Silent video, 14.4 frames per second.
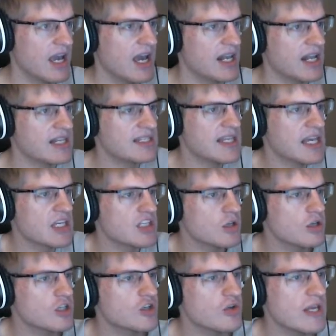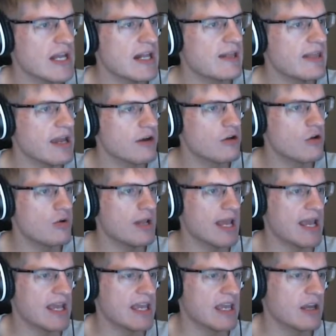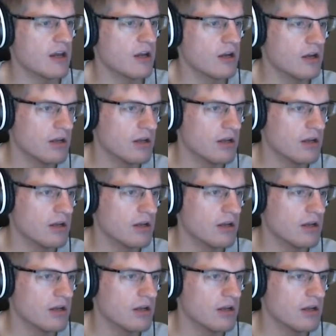Ancestral tree Leru lay here.